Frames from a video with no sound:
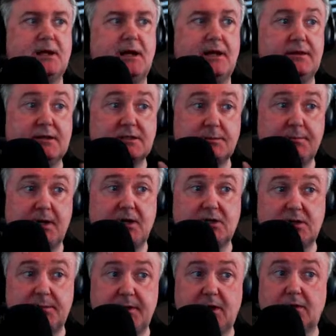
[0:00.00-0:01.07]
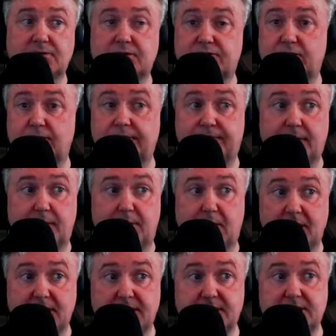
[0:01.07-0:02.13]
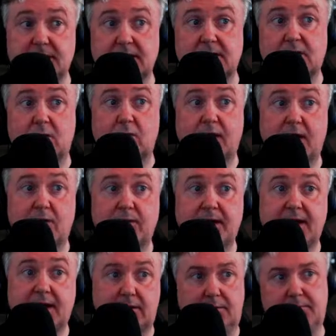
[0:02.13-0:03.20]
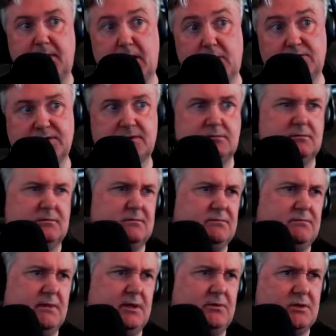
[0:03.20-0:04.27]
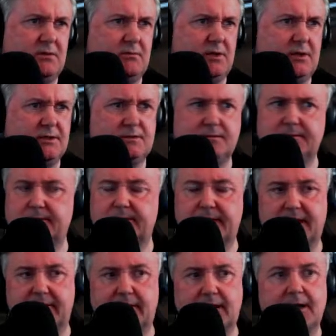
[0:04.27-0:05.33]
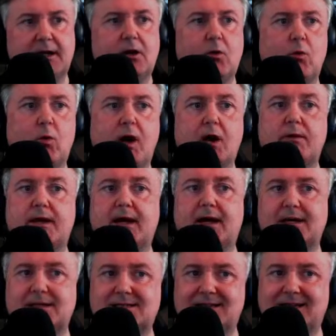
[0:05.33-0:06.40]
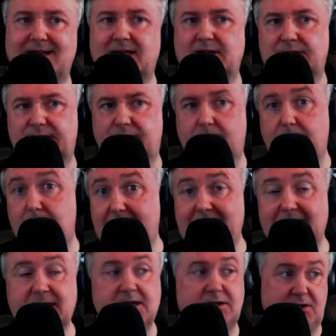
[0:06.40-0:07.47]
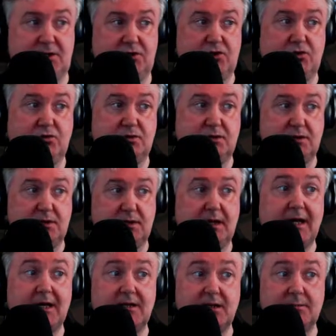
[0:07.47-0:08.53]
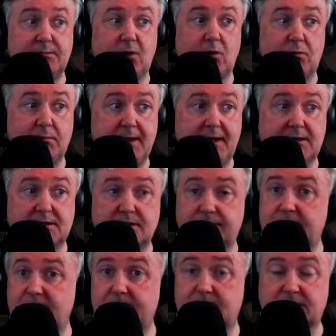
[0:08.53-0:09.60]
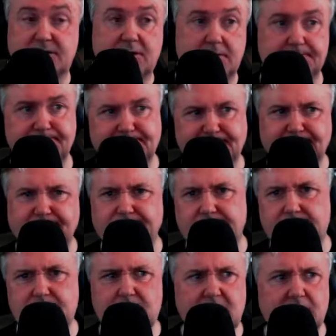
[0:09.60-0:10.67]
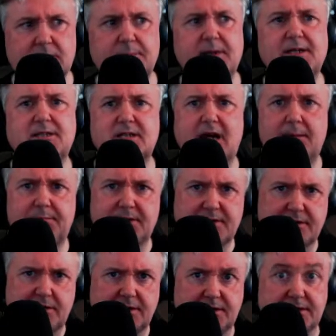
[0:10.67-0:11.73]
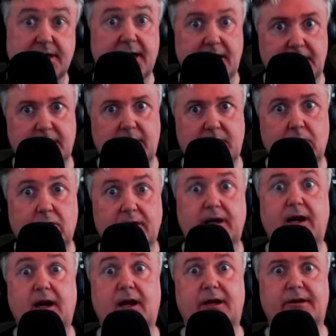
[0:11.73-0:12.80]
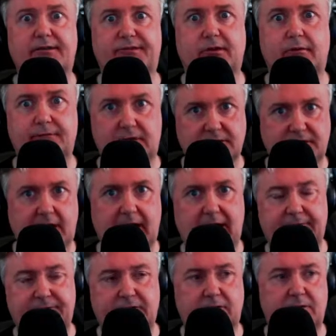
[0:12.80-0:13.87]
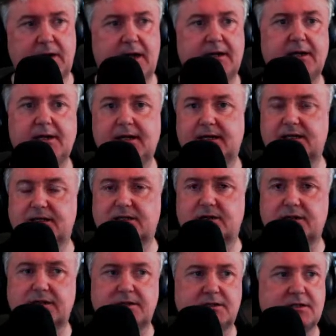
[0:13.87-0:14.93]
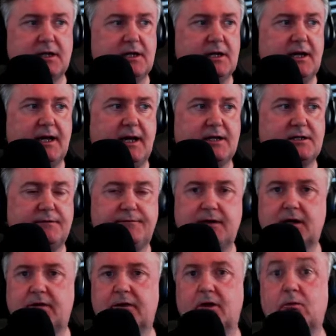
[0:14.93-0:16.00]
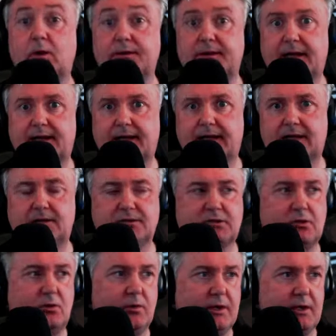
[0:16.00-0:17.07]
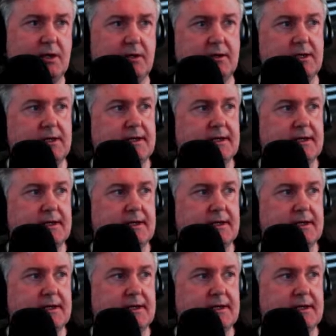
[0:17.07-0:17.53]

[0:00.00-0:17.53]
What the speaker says: And this appeared to be also true for mice, where we have mouse or mice, whatever, where we had data from many tissues and in both males and females. So there's a big sample size there. They were looking at a lot of stuff because you have to do that in science to figure out what the hell is going on.